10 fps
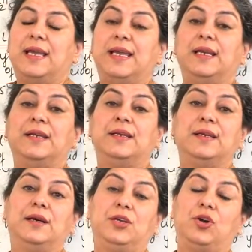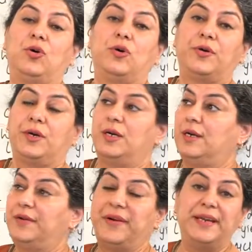in your
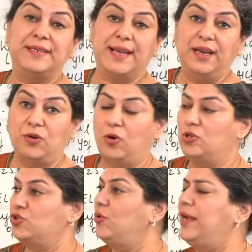grade 10 also,